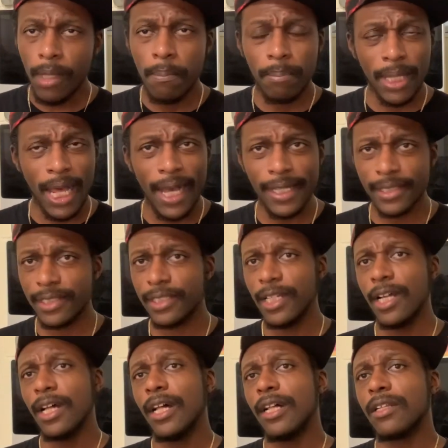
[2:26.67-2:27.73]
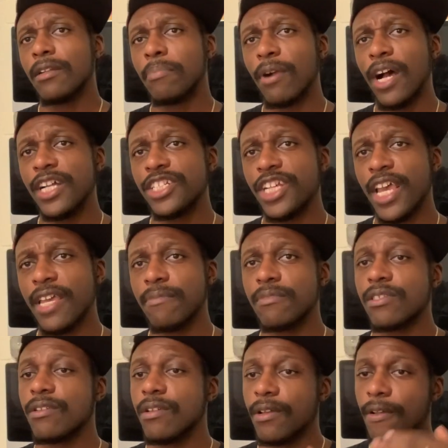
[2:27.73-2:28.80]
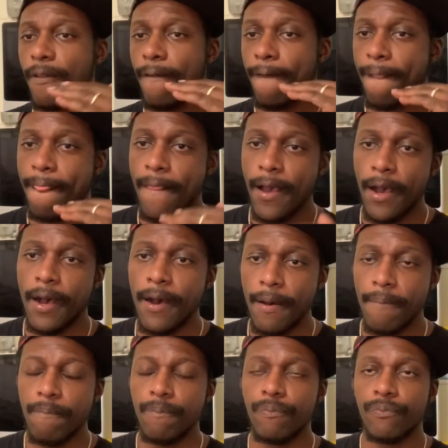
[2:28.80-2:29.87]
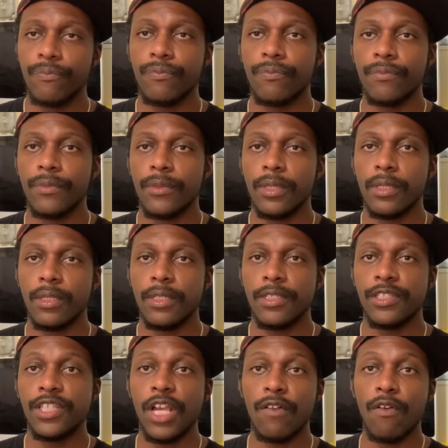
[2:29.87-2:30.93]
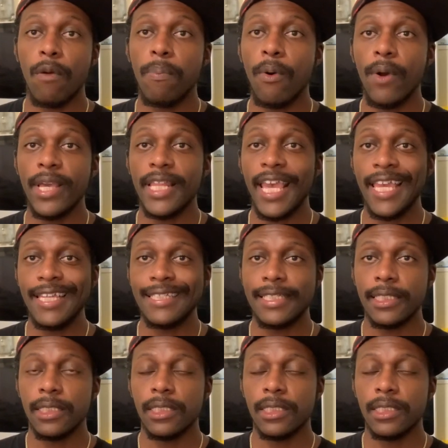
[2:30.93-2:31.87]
blocks, LeBron James 0.8,